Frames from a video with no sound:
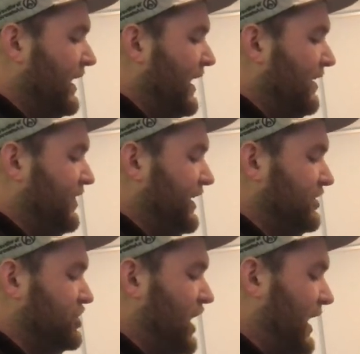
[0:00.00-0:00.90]
and
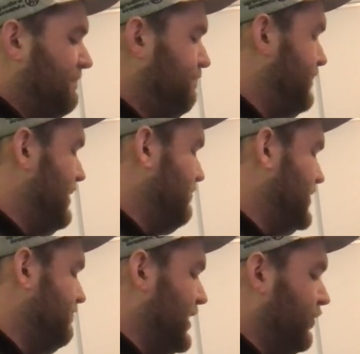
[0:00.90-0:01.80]
then like
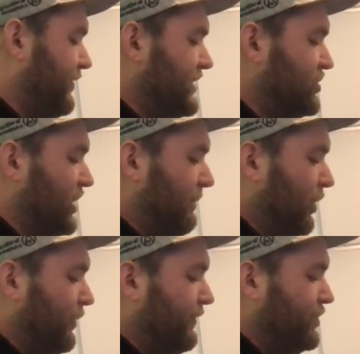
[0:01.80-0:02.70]
mid-battle phase,
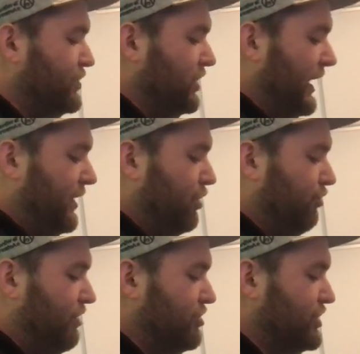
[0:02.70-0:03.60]
Cyberload Fusion, like the
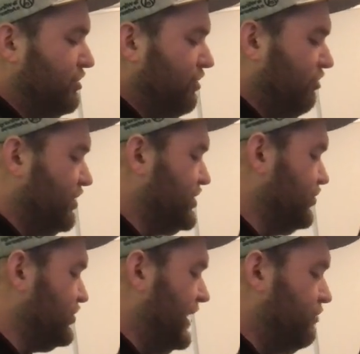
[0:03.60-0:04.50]
3
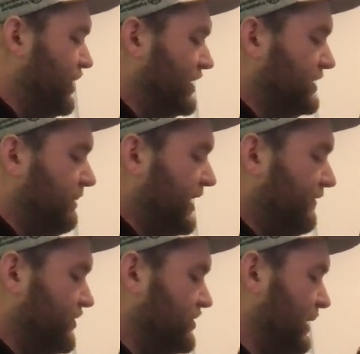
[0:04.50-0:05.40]
original Cyber Dragons
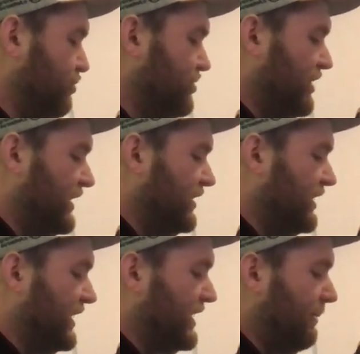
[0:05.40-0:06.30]
back for Cyber Dragon,
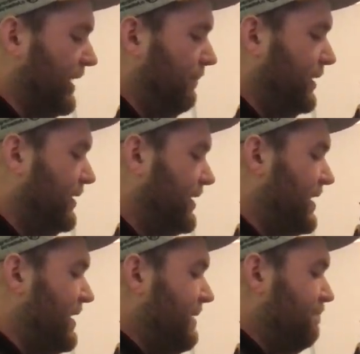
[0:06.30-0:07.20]
can come up.
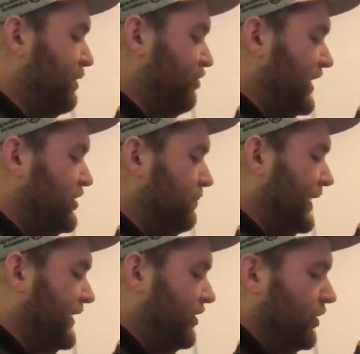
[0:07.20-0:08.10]
But really you're
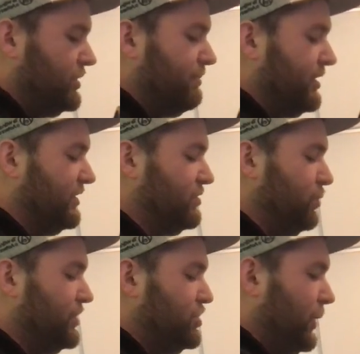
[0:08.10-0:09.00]
playing those
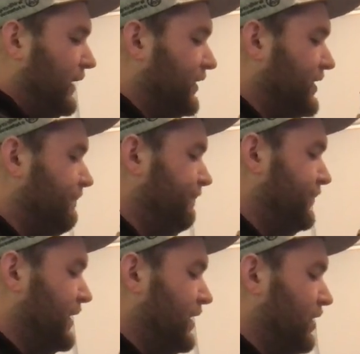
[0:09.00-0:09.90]
because with Duality,
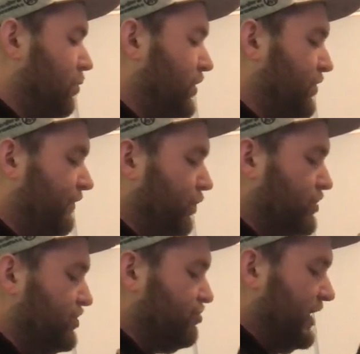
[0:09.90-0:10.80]
with your
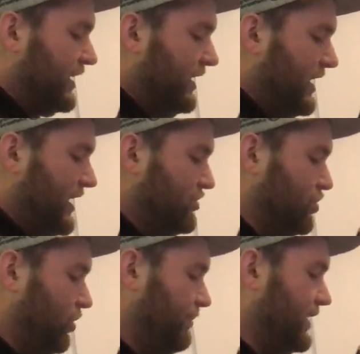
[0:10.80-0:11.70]
Fortress Dragon and
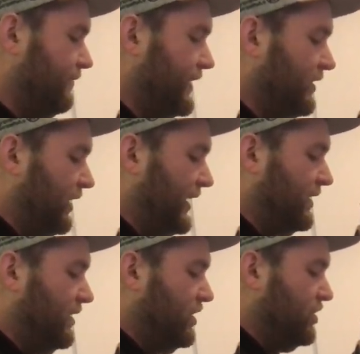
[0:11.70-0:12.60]
your Mega Fleet,
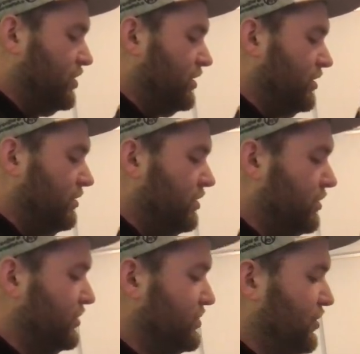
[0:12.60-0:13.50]
like
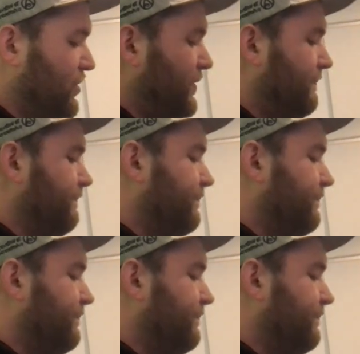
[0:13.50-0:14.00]
you can turn